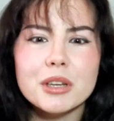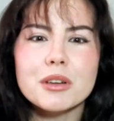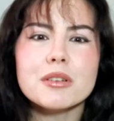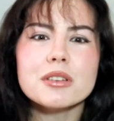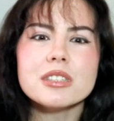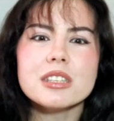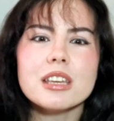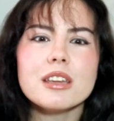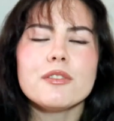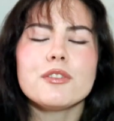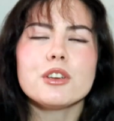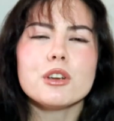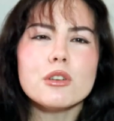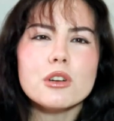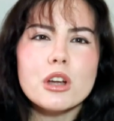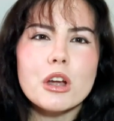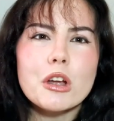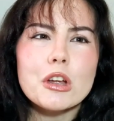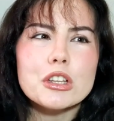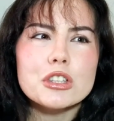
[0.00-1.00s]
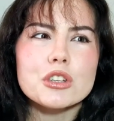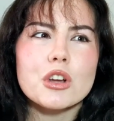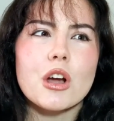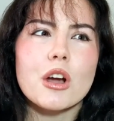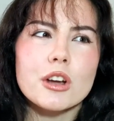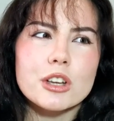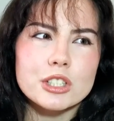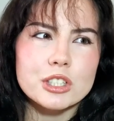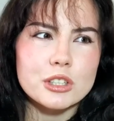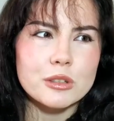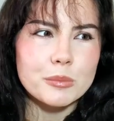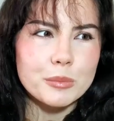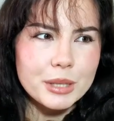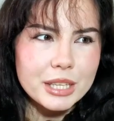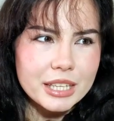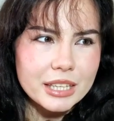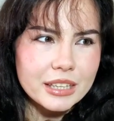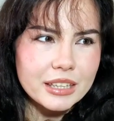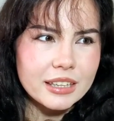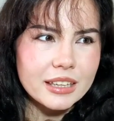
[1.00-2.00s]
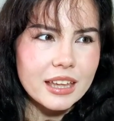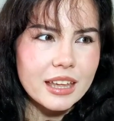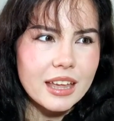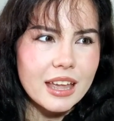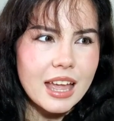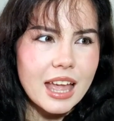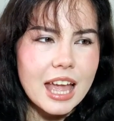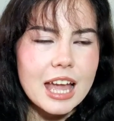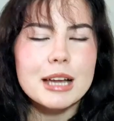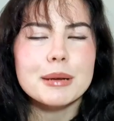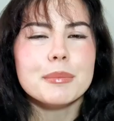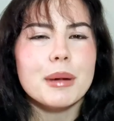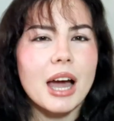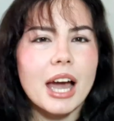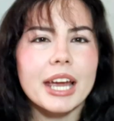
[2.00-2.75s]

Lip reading: Because if you're going to ask me, am